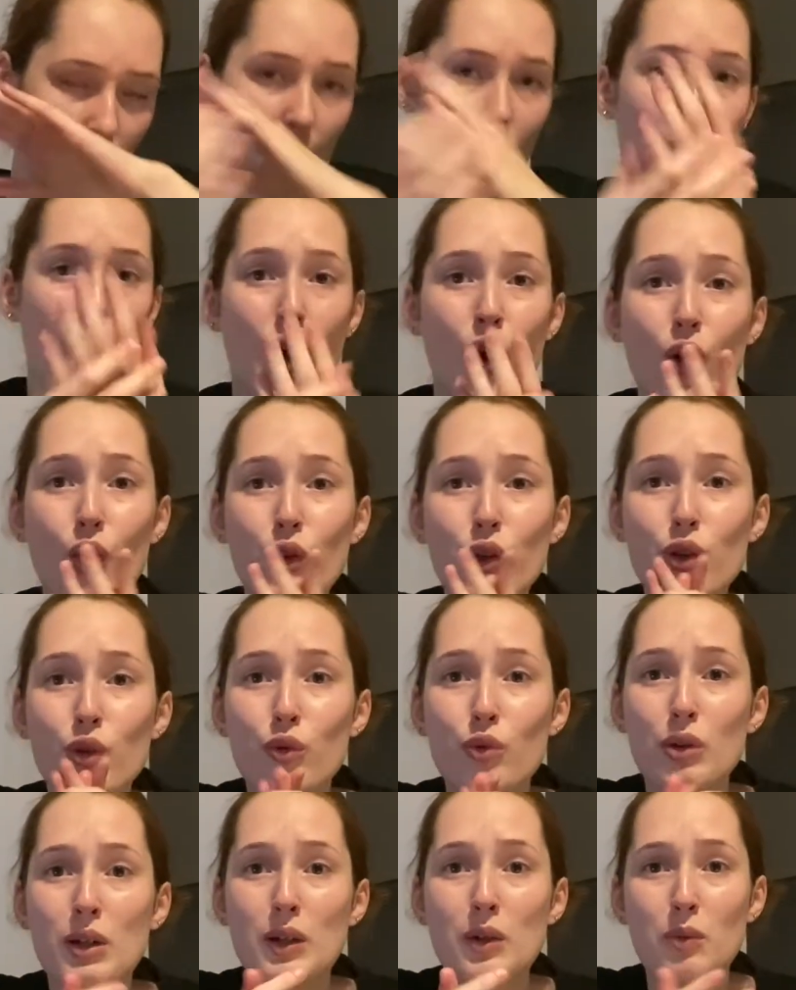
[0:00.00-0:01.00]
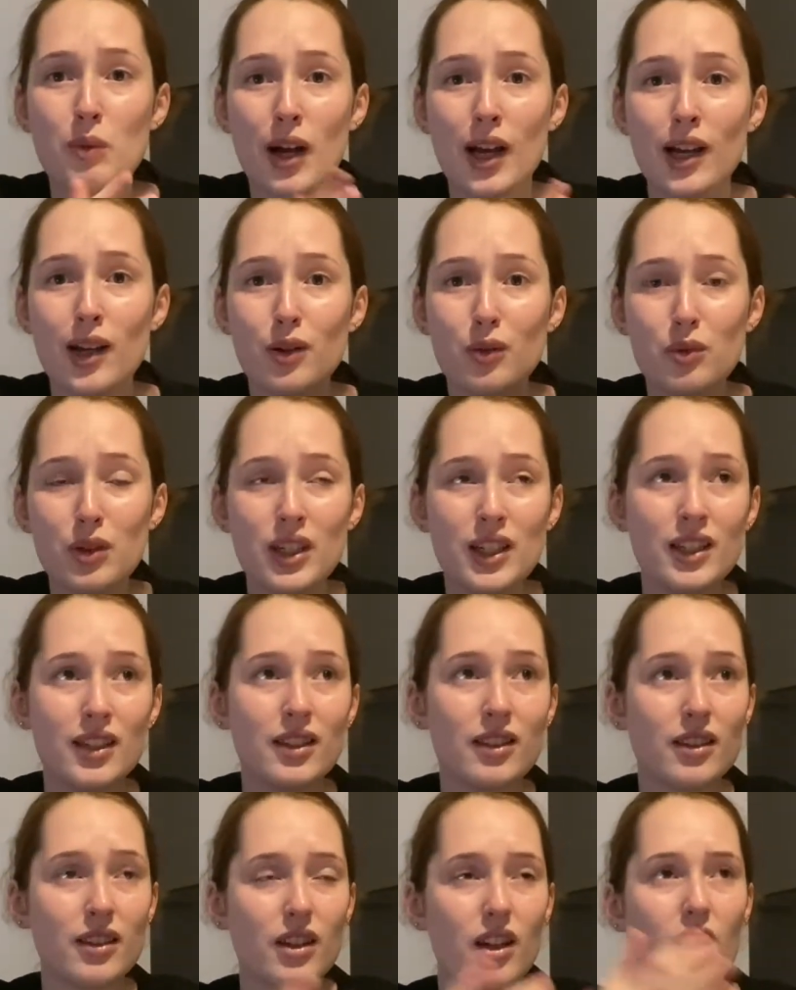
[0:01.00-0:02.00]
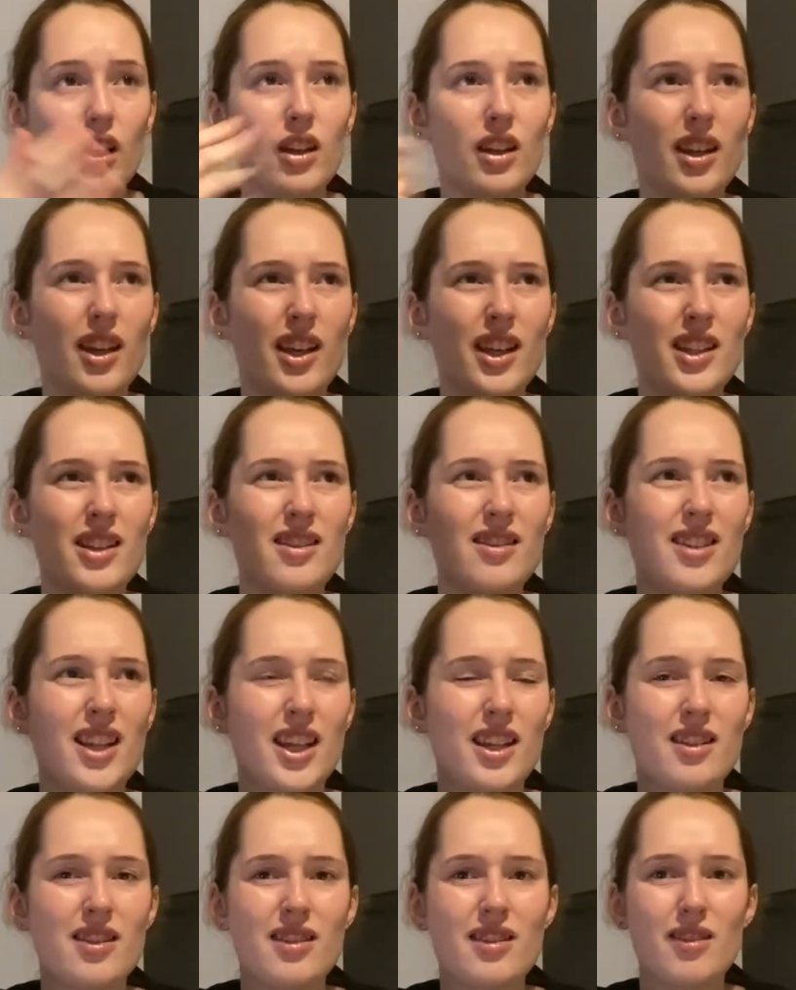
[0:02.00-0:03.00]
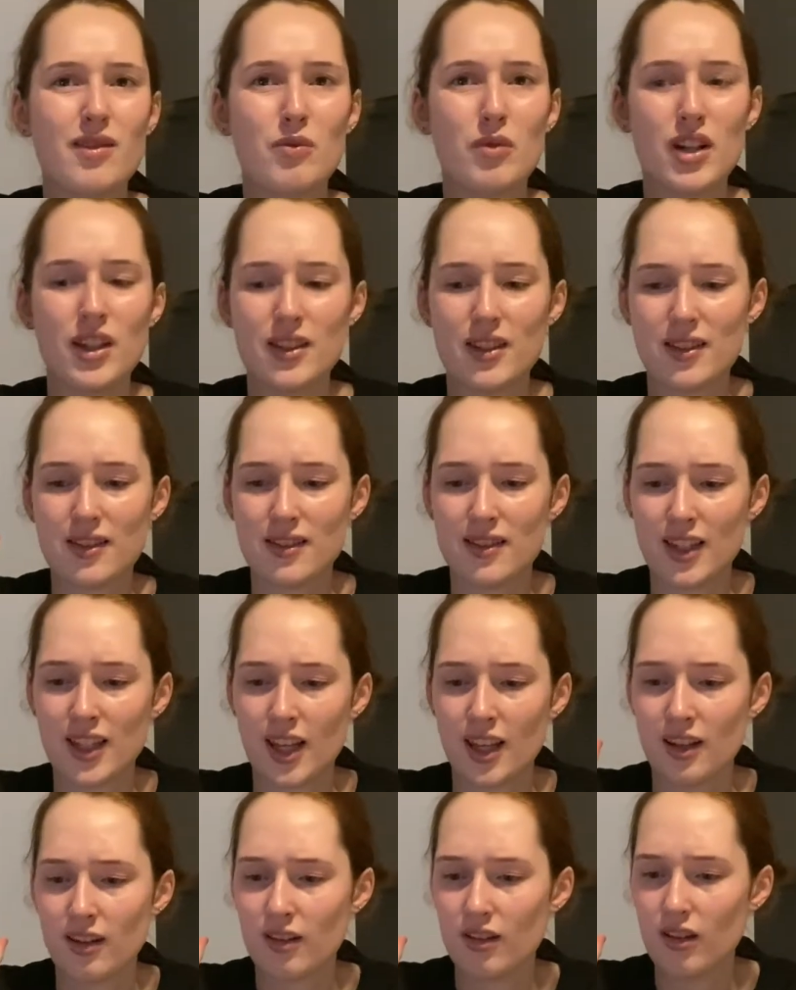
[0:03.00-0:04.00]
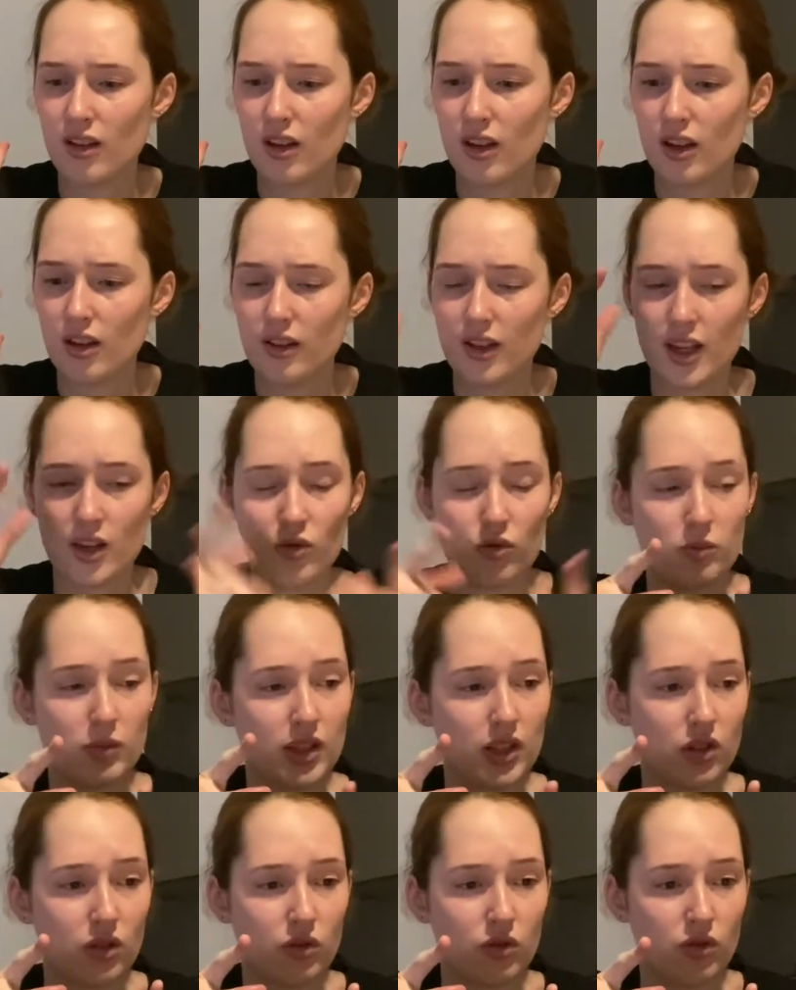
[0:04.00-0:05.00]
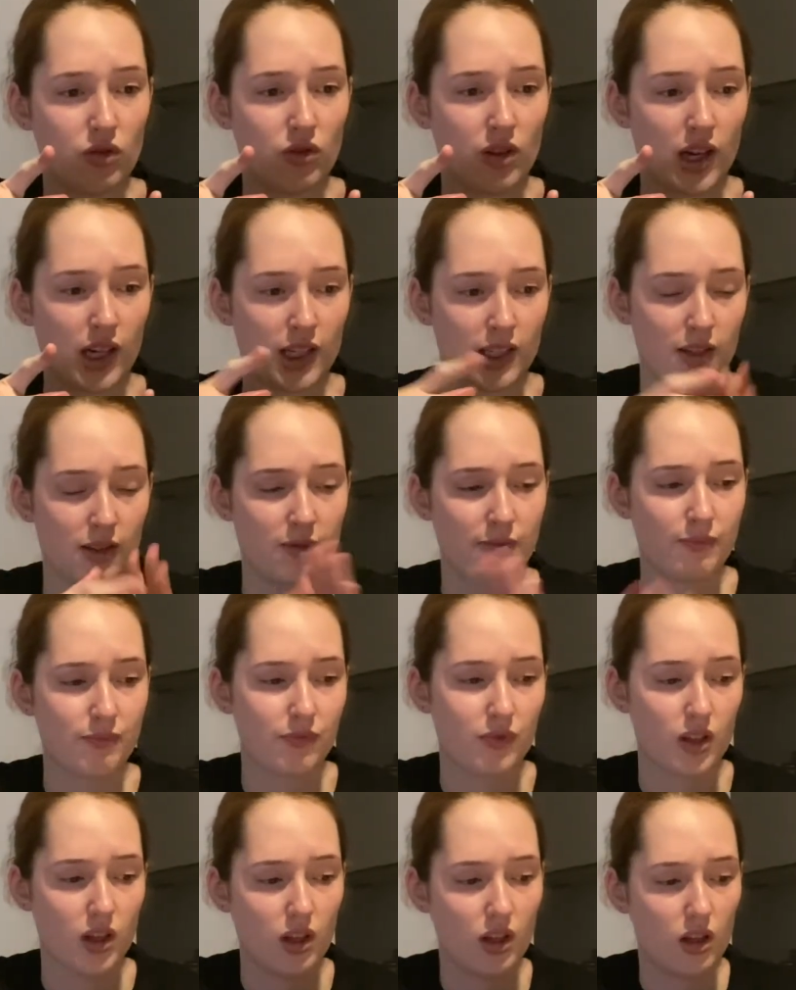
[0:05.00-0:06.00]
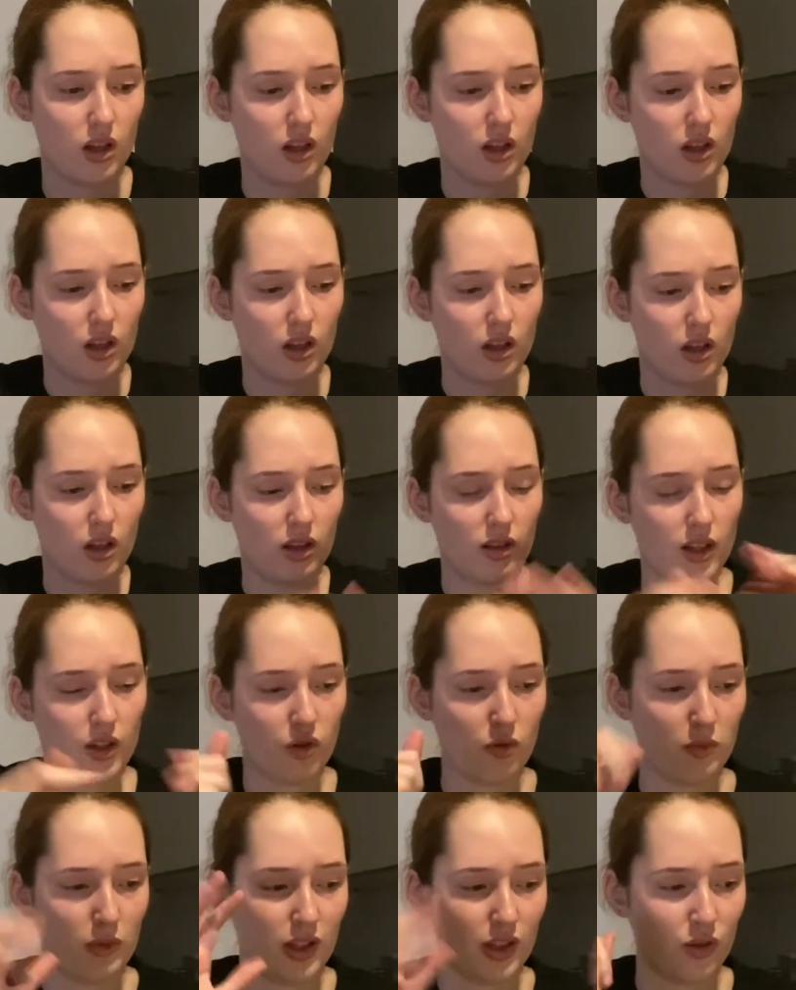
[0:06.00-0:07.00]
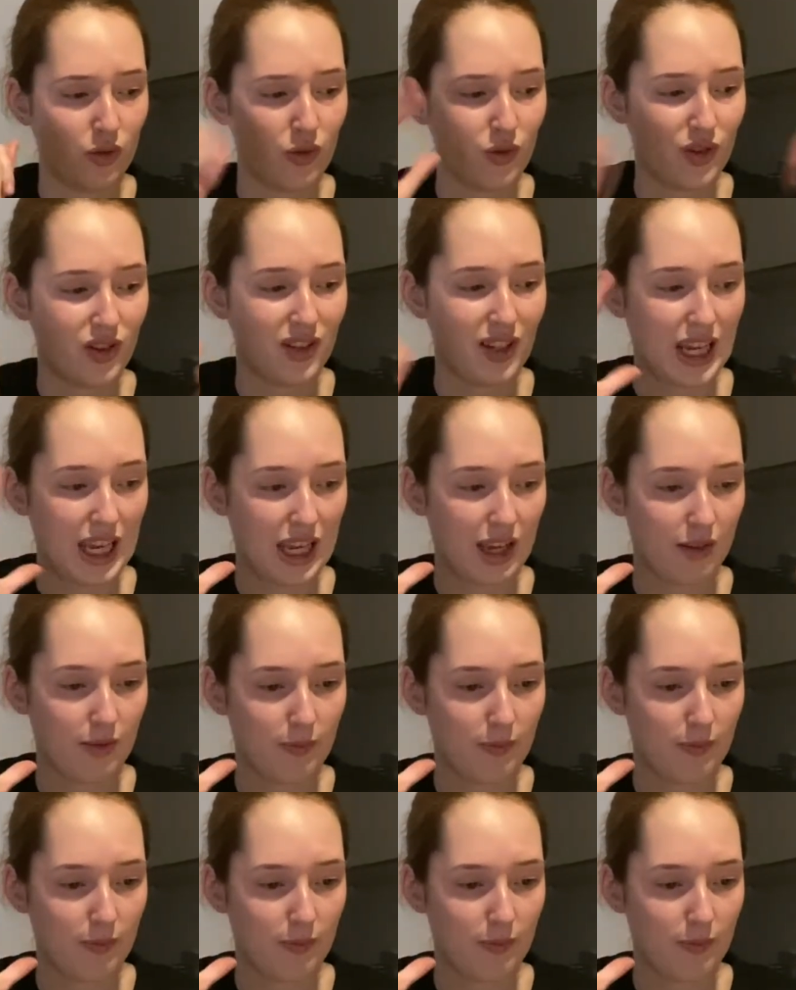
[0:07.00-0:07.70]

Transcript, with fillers: Oh, wow. It sticks. Why is it sticking? They normally don't do that. They normally don't stick.